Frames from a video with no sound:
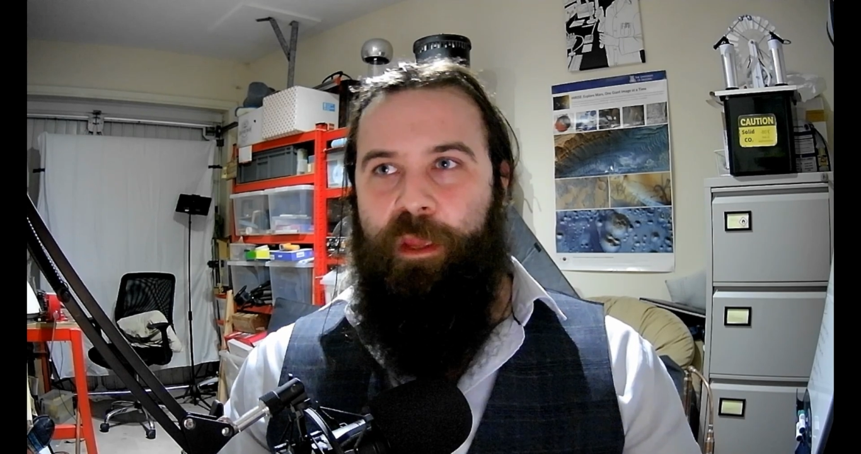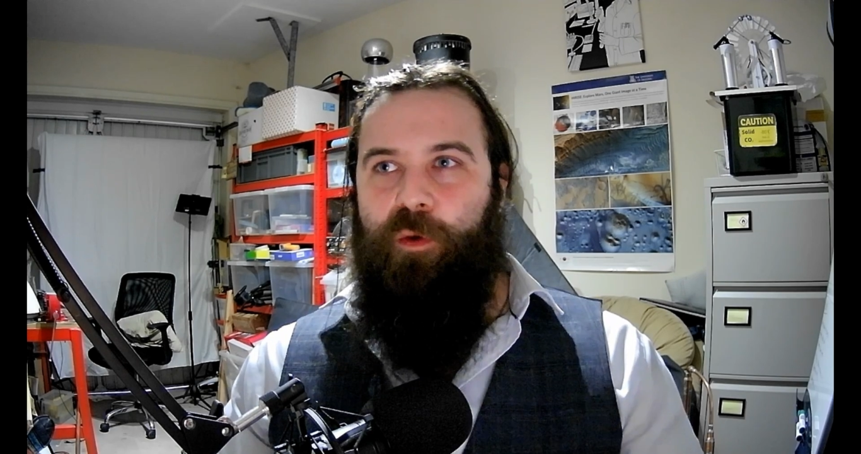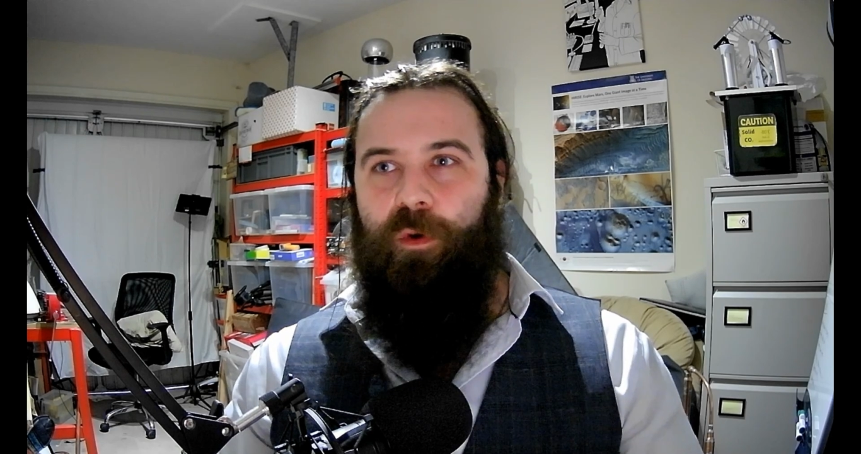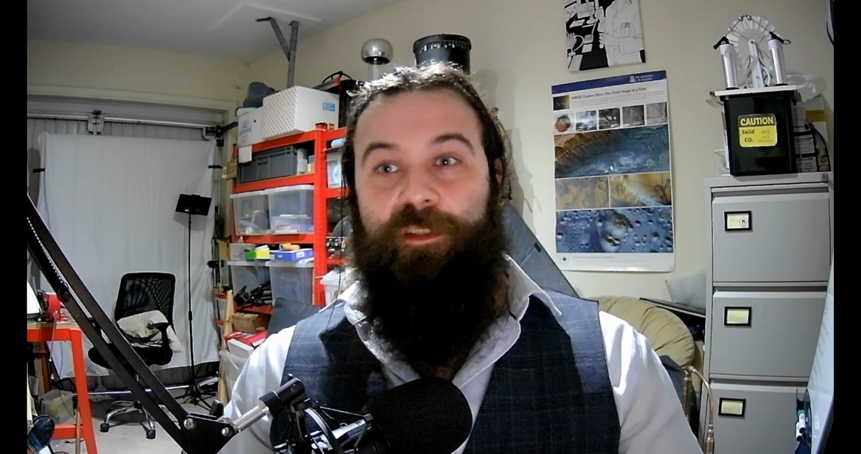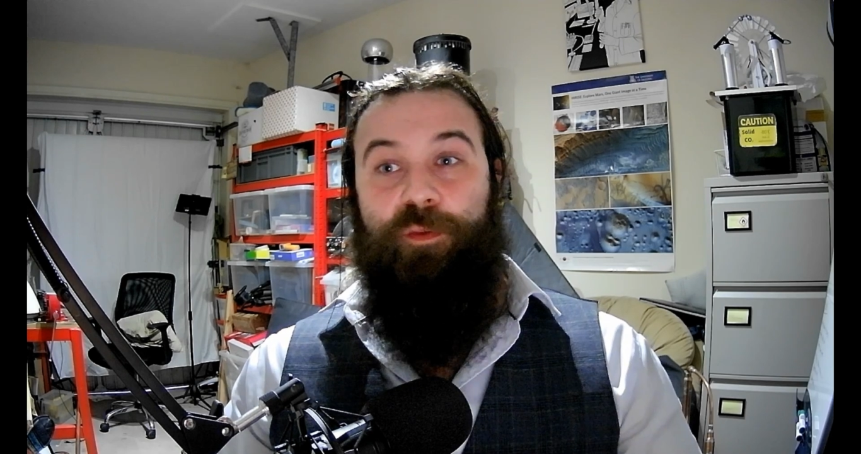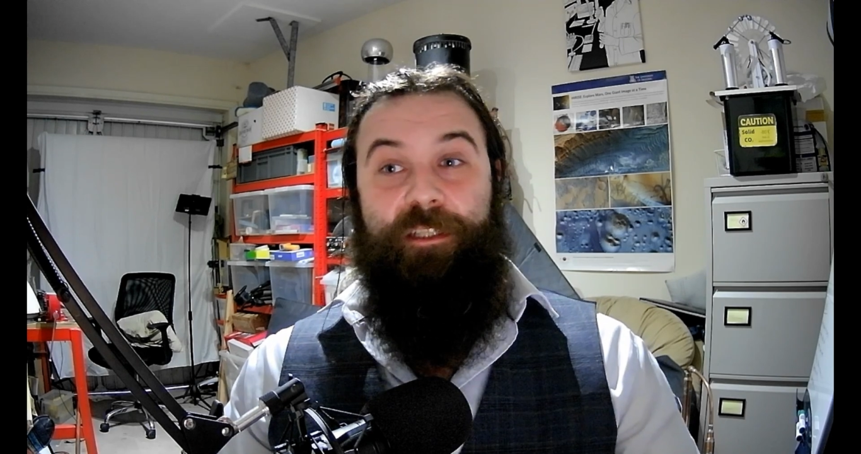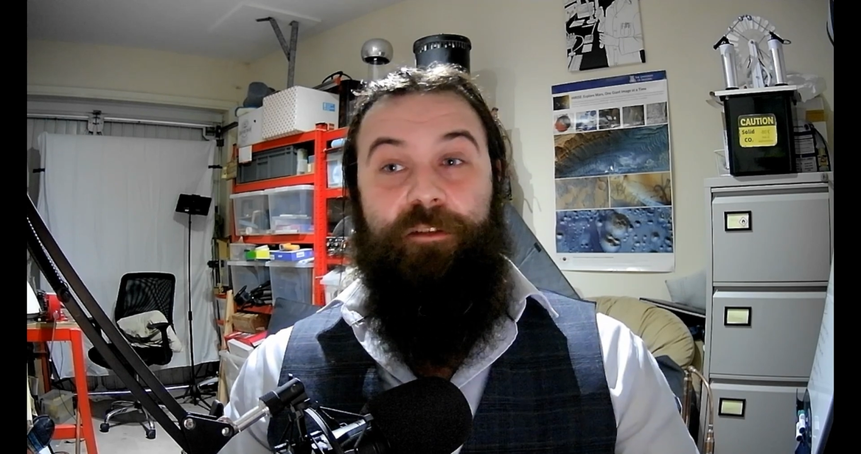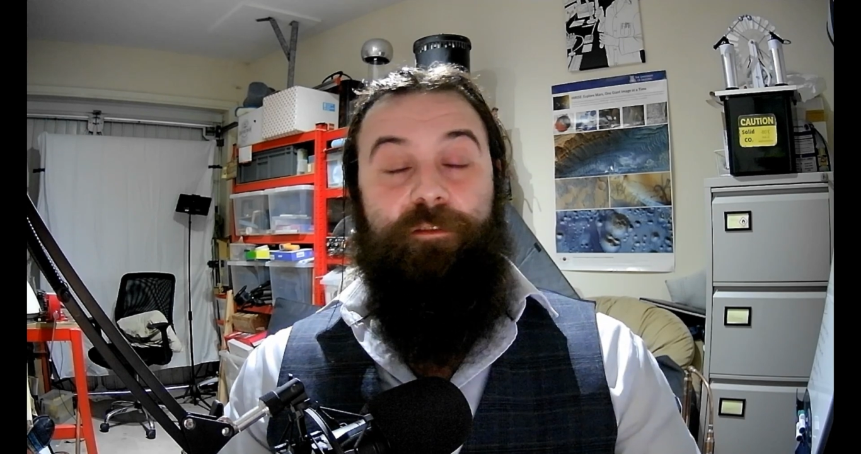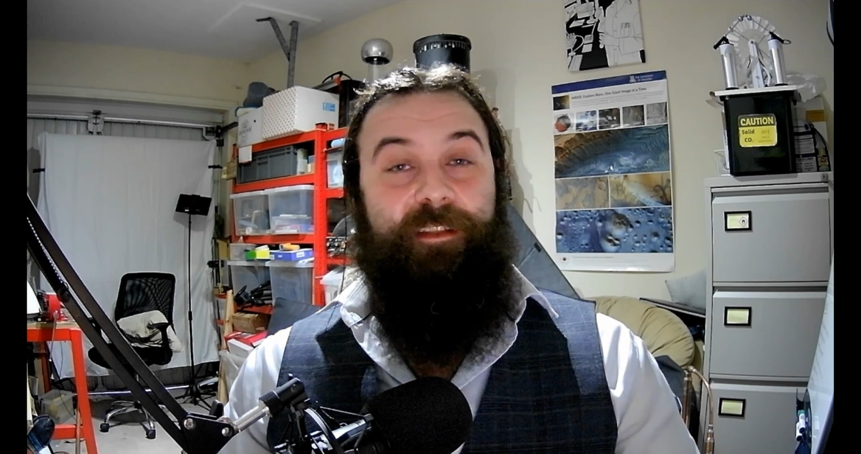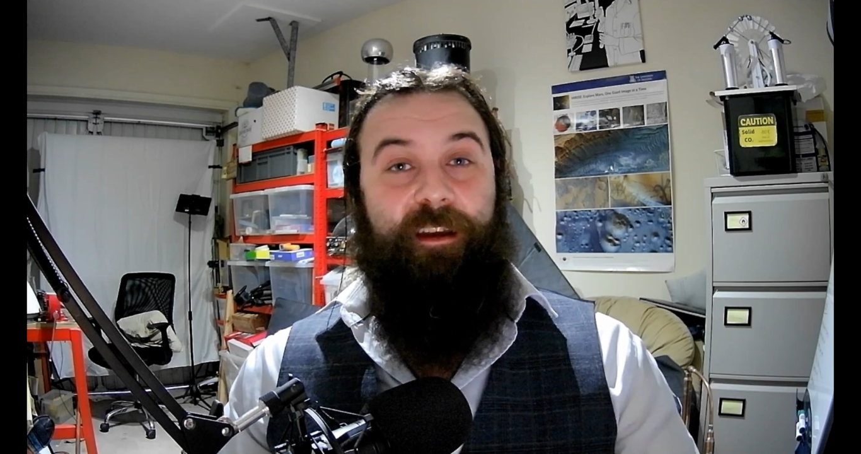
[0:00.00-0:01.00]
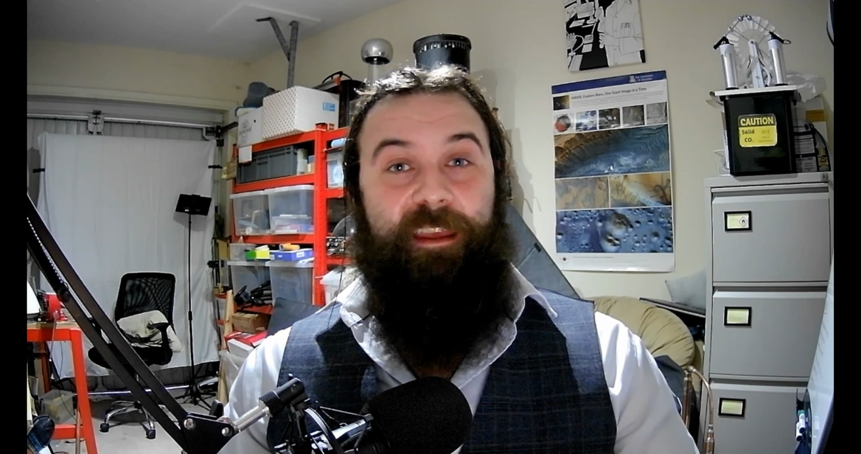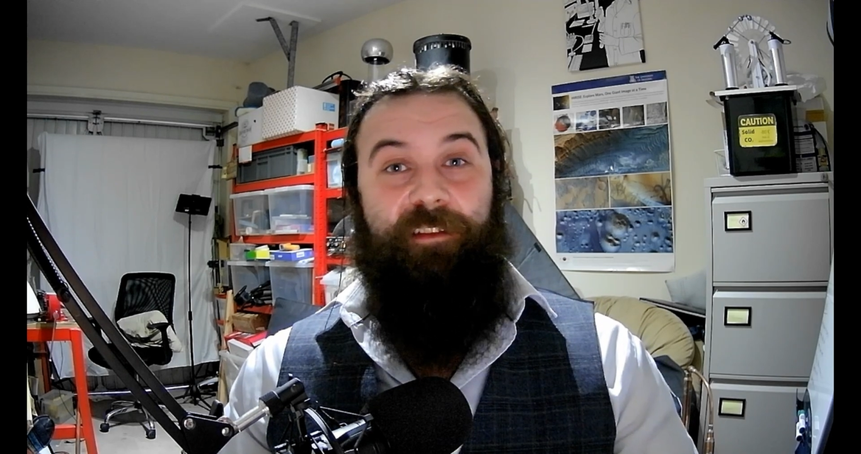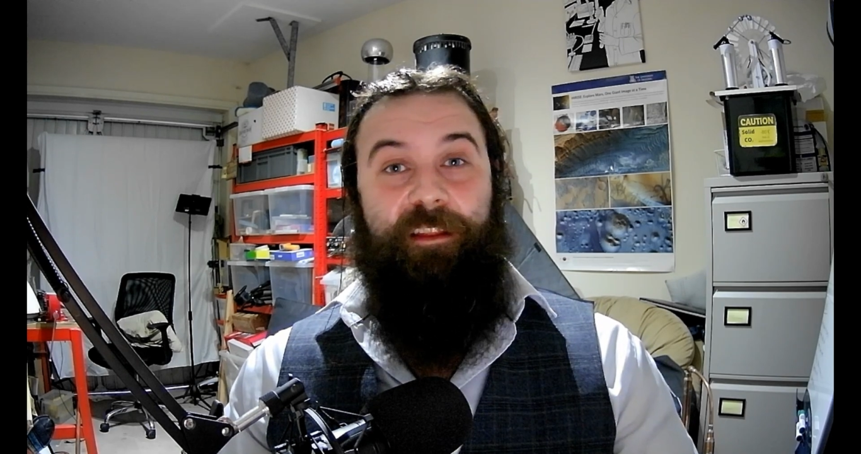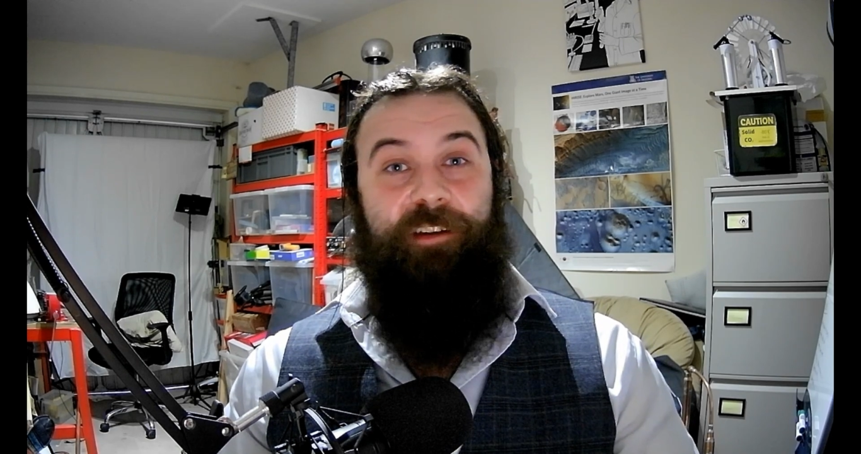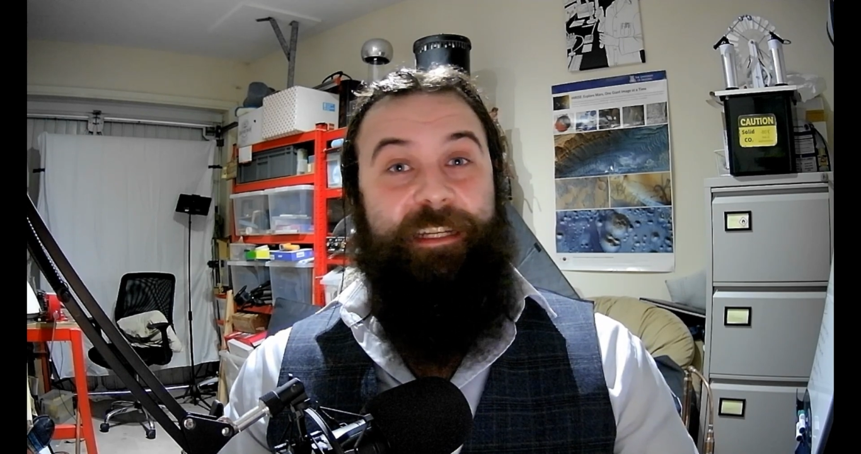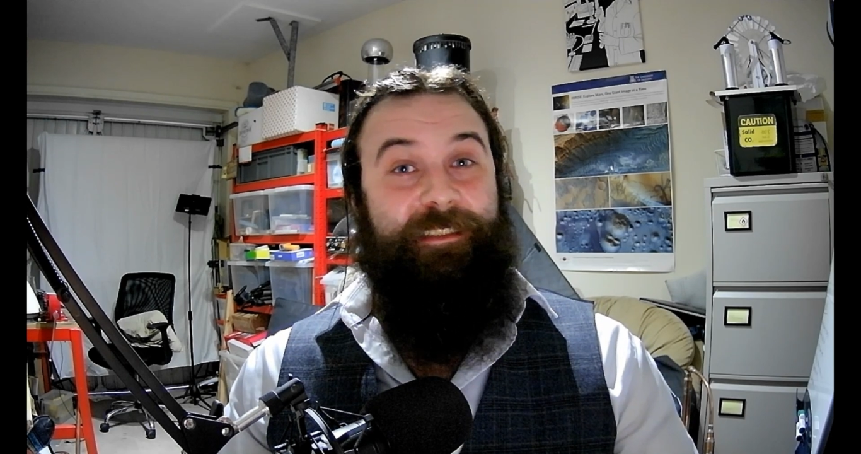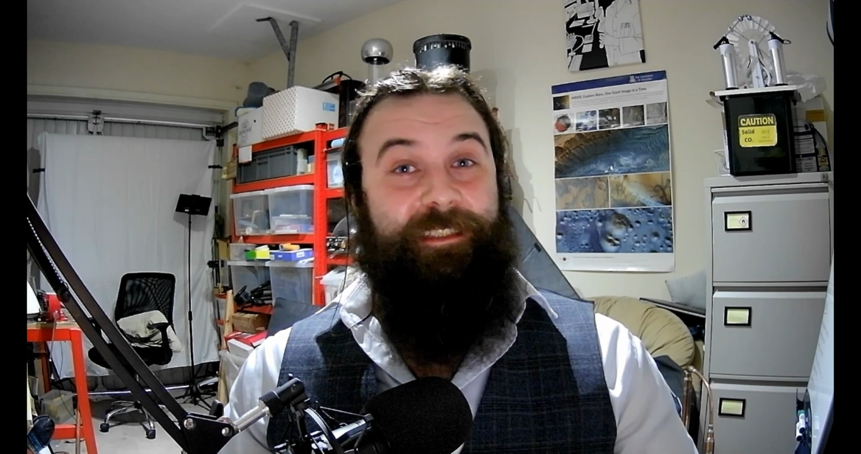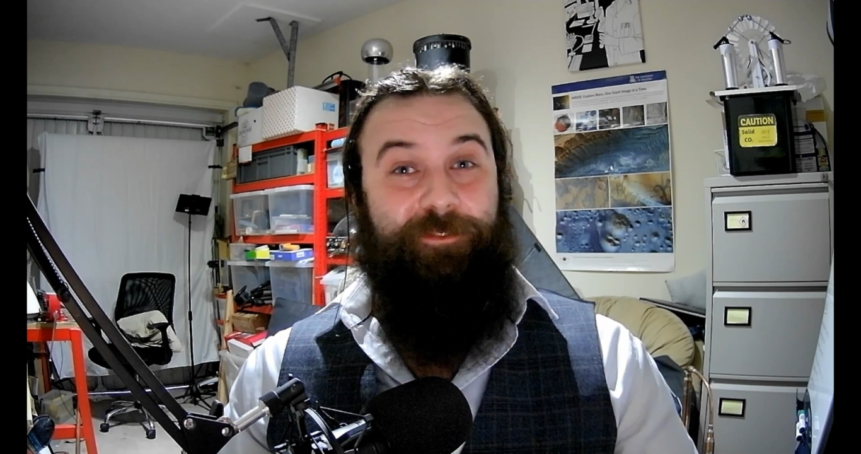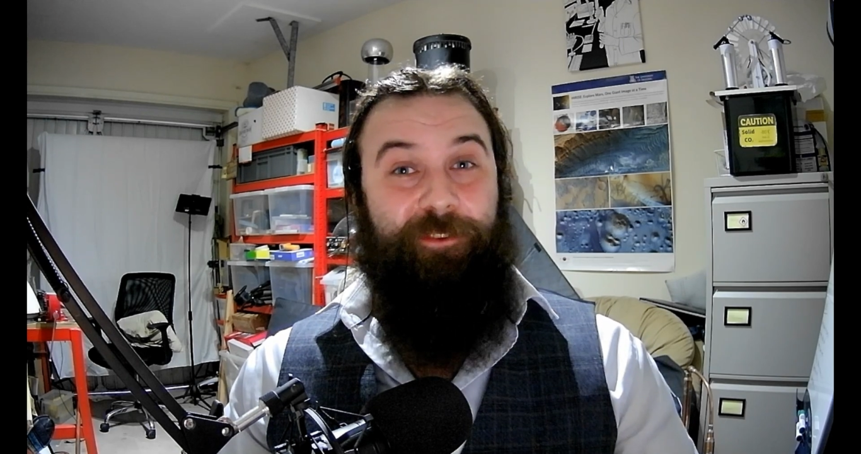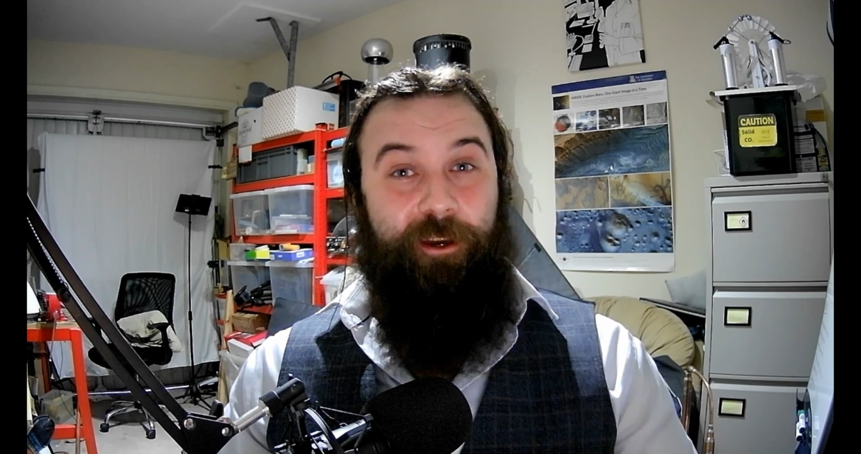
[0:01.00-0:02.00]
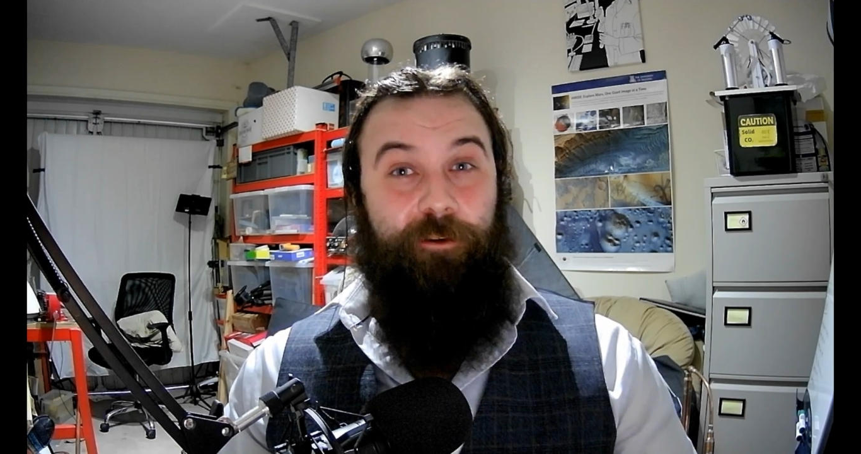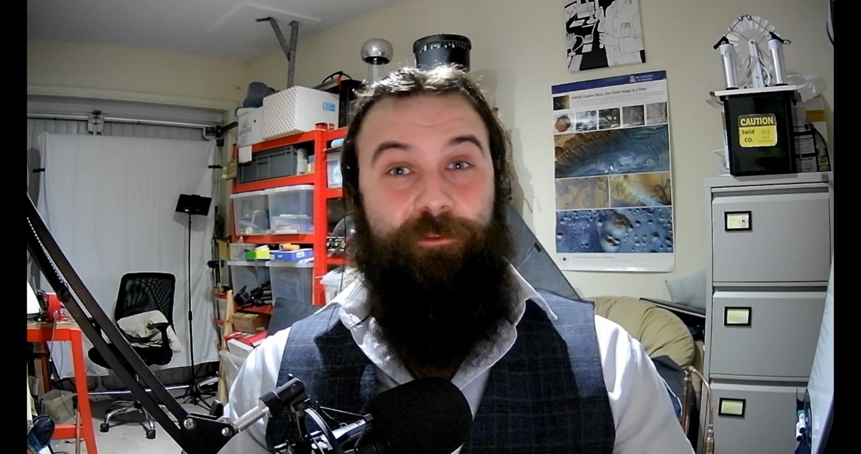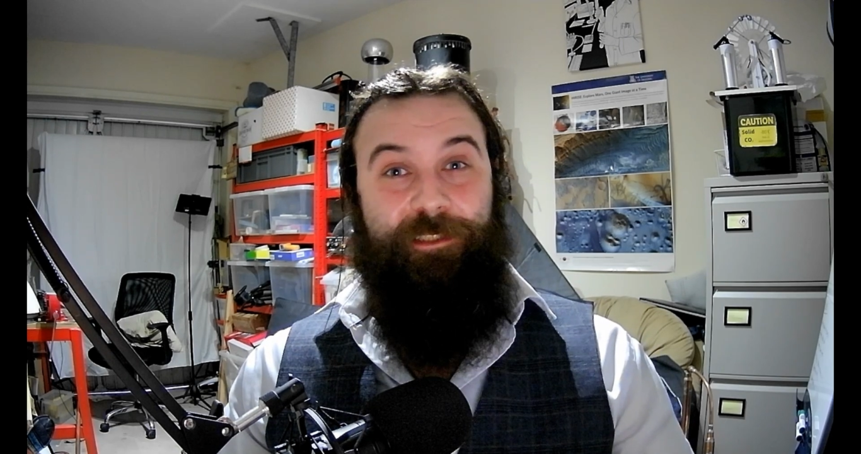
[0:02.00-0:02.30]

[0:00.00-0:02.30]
once we do start giving the releases for those,